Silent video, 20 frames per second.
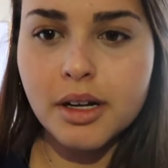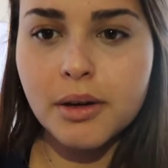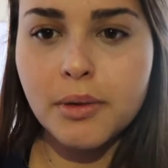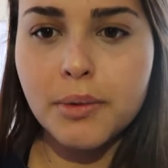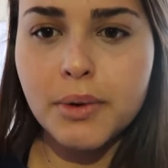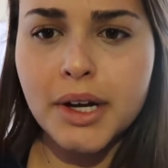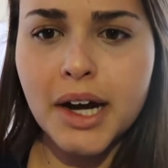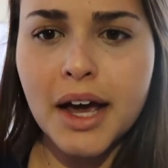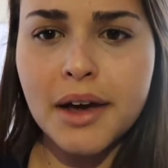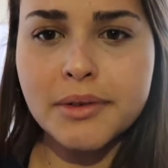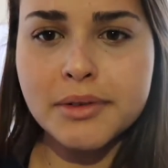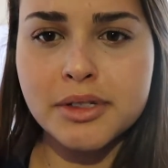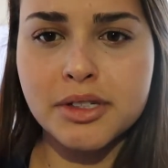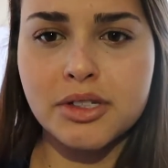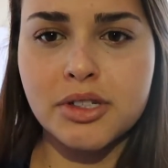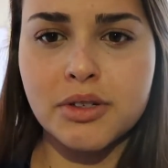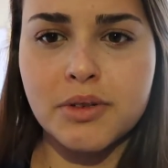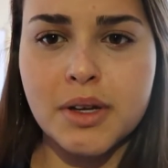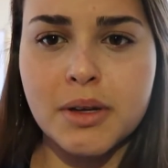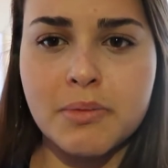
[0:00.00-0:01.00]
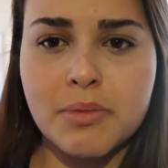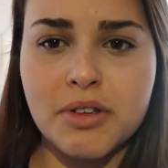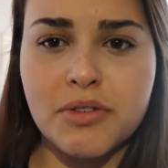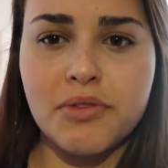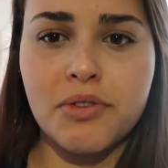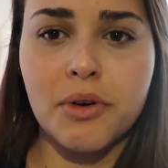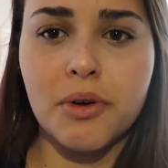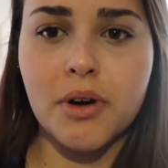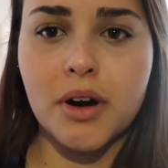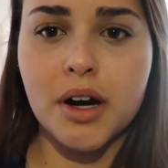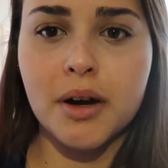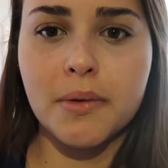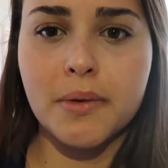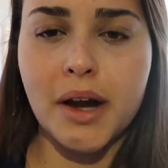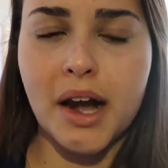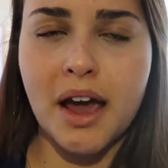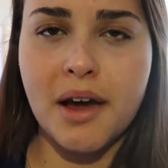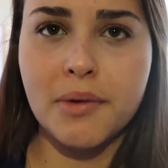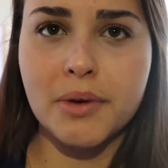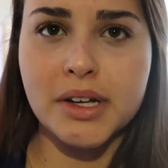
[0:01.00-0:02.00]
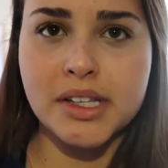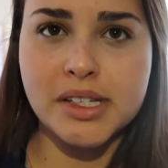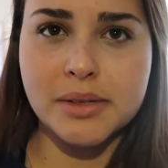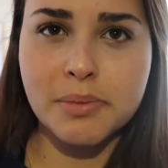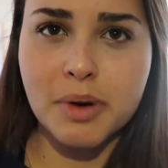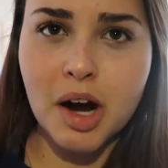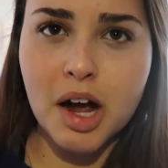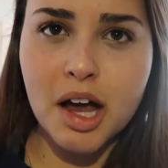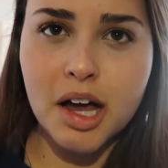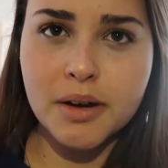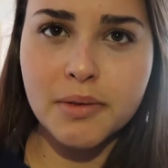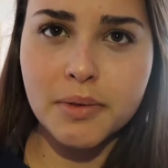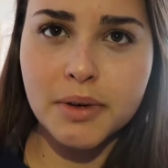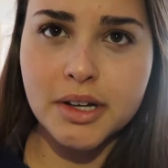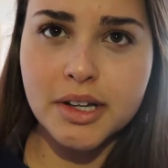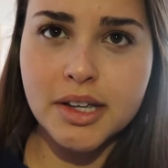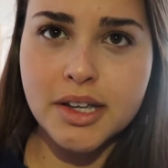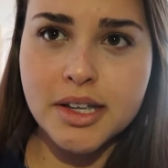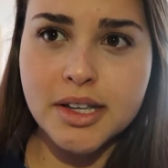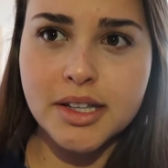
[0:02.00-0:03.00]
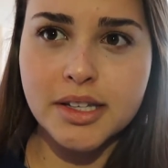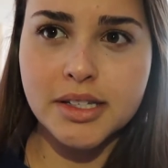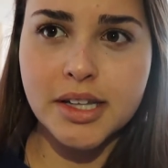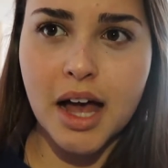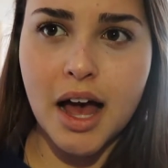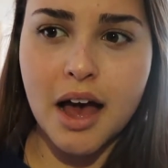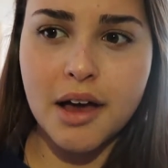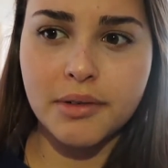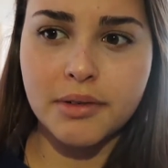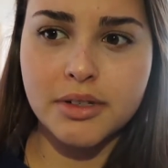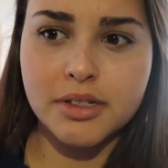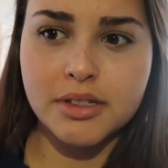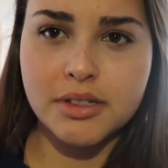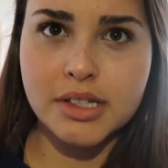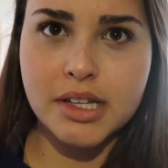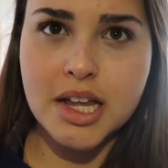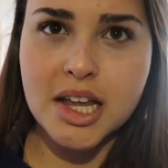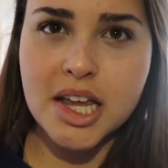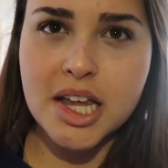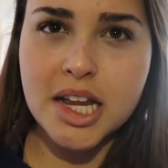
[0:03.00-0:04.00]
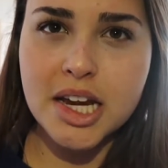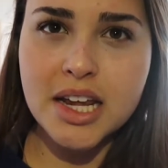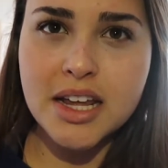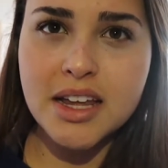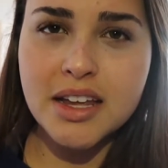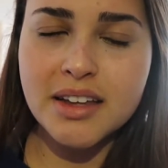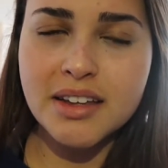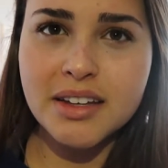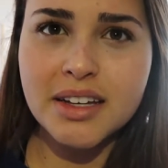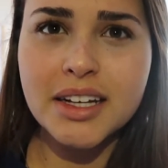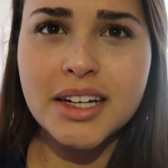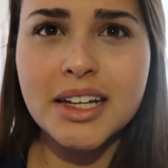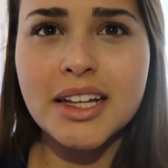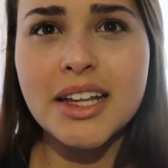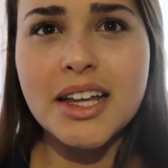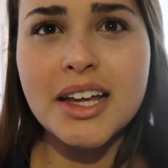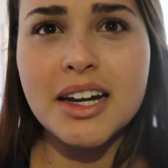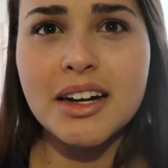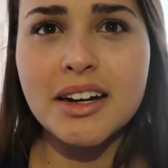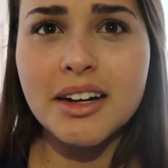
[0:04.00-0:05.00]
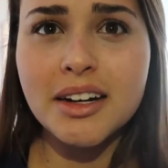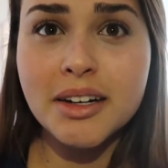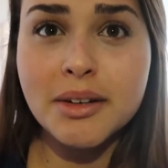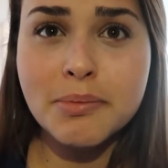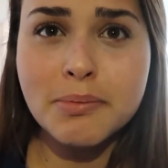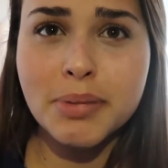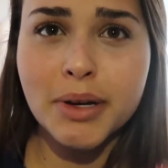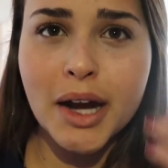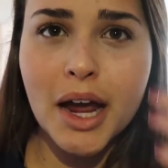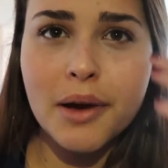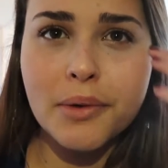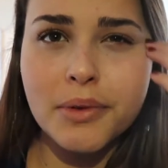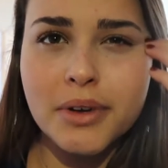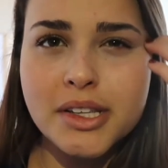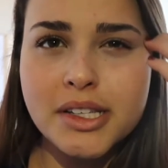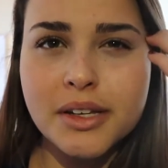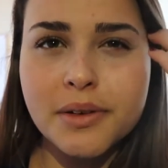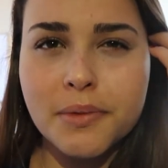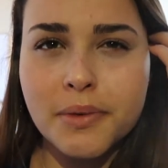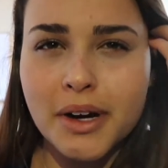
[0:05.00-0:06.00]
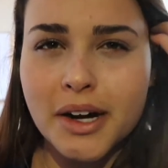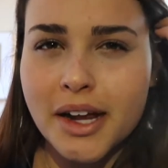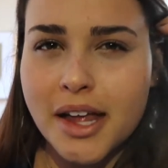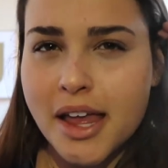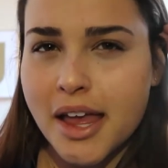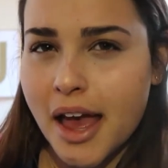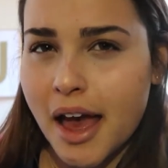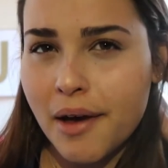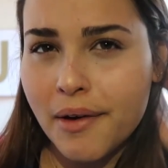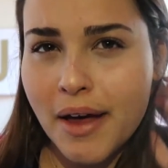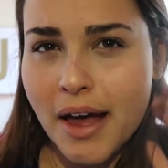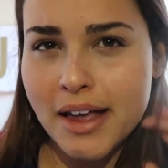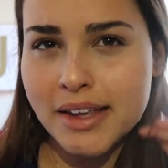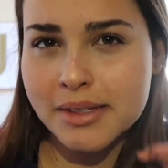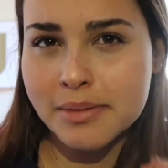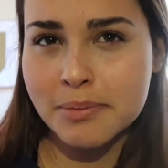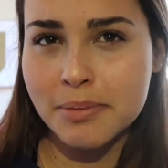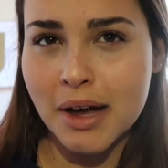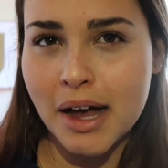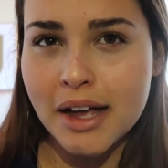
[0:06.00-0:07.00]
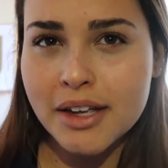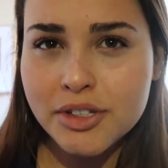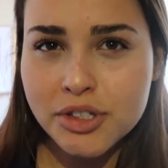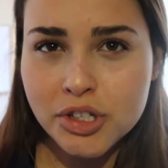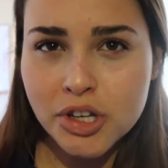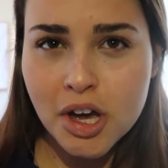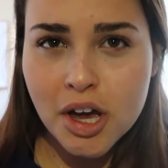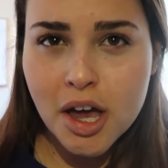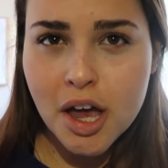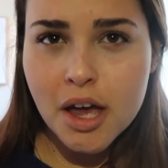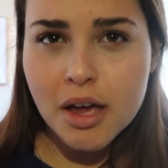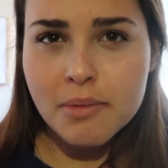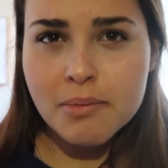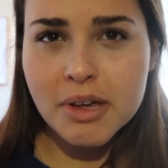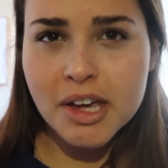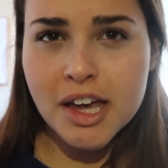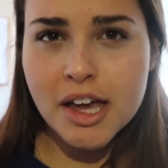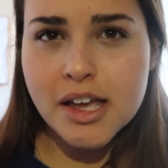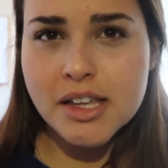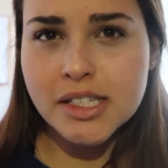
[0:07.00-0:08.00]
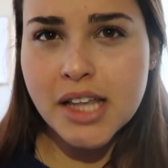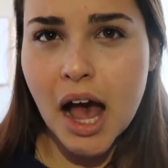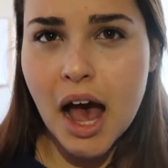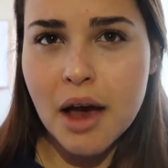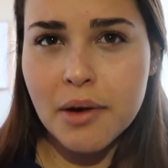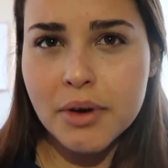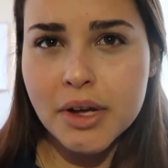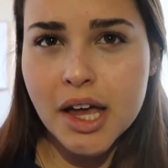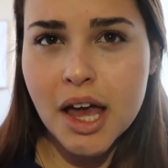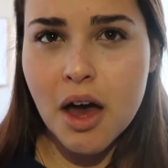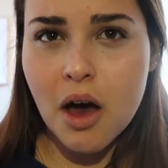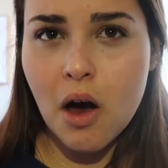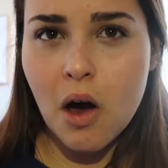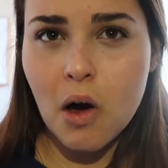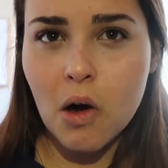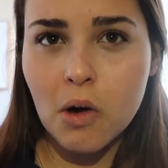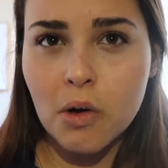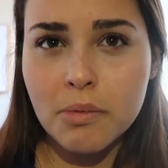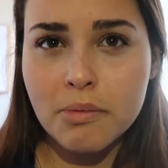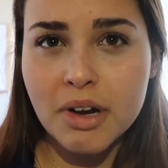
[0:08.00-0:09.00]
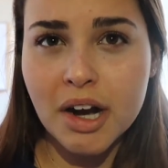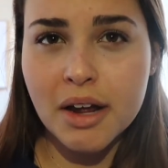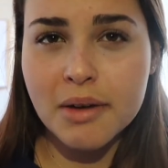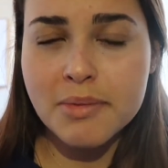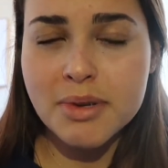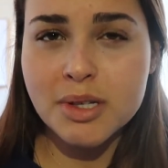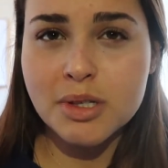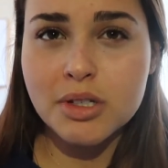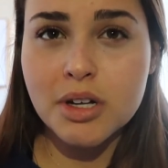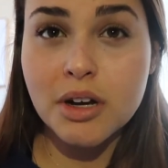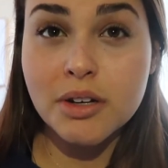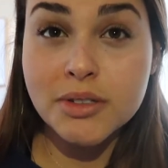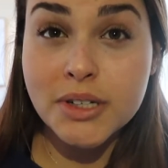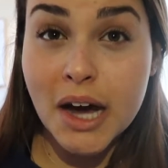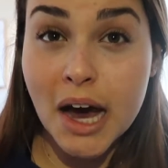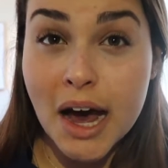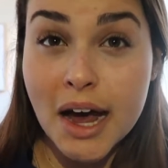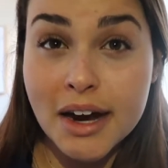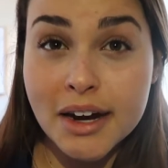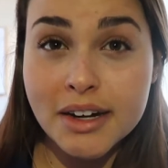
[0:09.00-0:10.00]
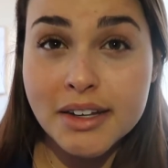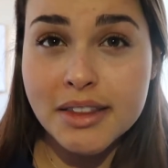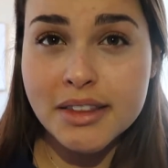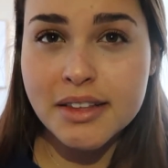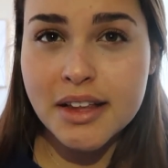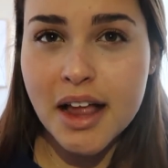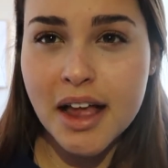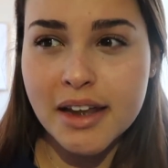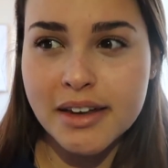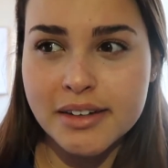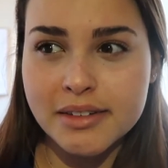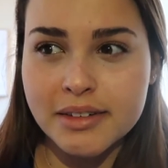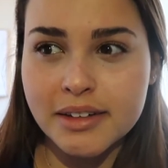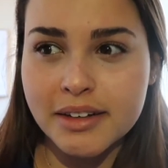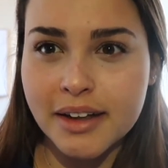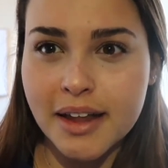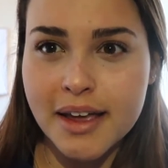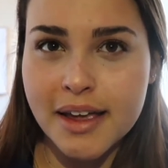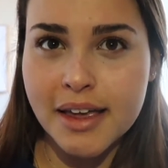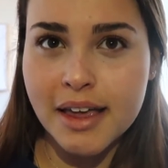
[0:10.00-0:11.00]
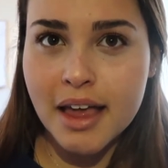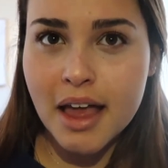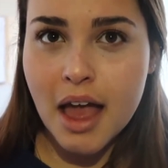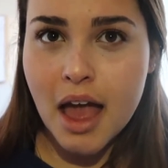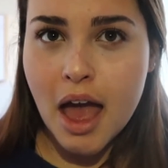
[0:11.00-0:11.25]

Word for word: what I was doing before when I was abroad was I was eating cleaner, but I wasn't working out as much because I would get home and I'd be so tired and like